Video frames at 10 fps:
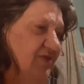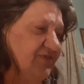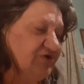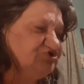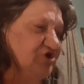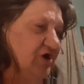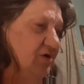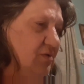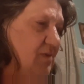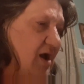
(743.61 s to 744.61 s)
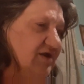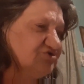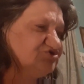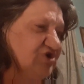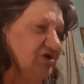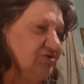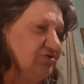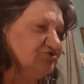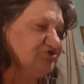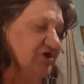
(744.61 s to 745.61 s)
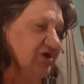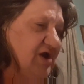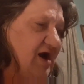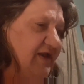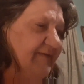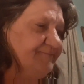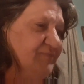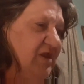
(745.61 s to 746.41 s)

Then Jeremiah said unto Zedekiah,